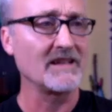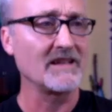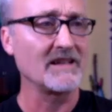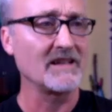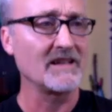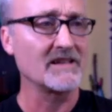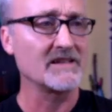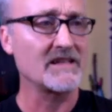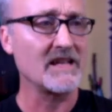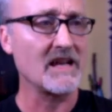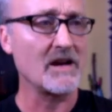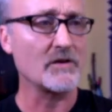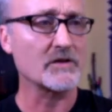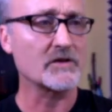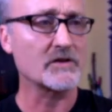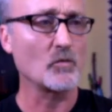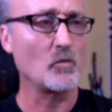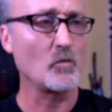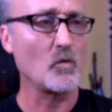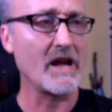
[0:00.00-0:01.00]
See how
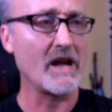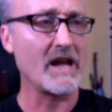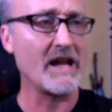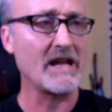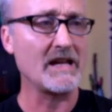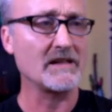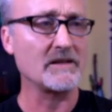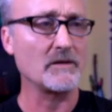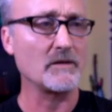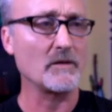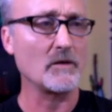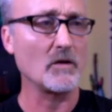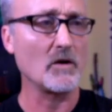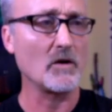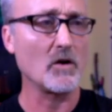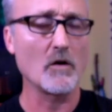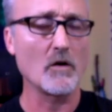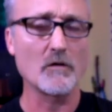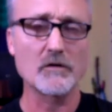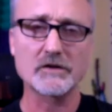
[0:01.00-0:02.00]
it's way
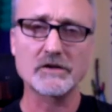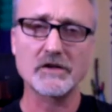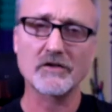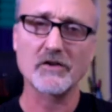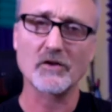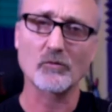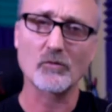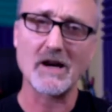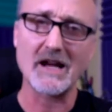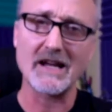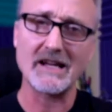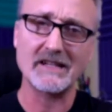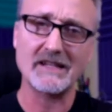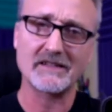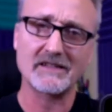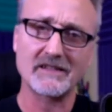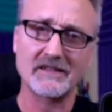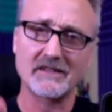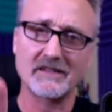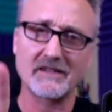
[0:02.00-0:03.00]
over to the right?
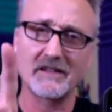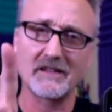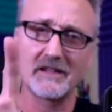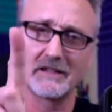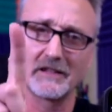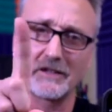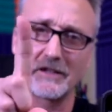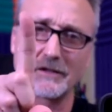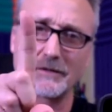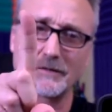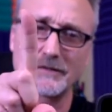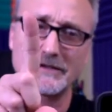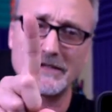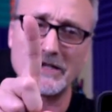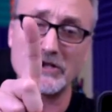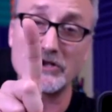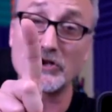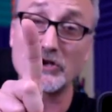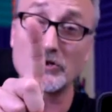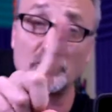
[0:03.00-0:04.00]
The little
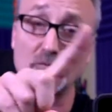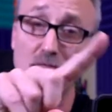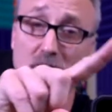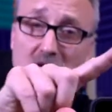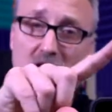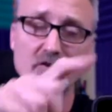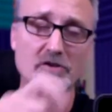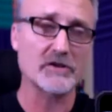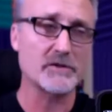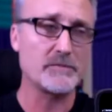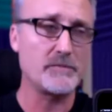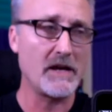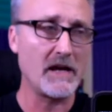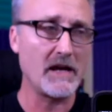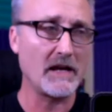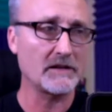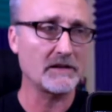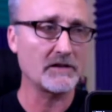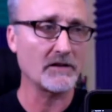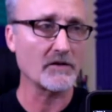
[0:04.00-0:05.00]
digital meter is
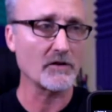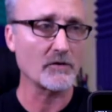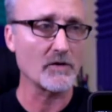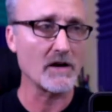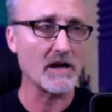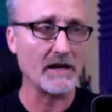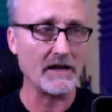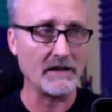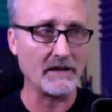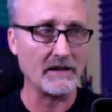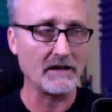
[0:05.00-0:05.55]
pegged to the right.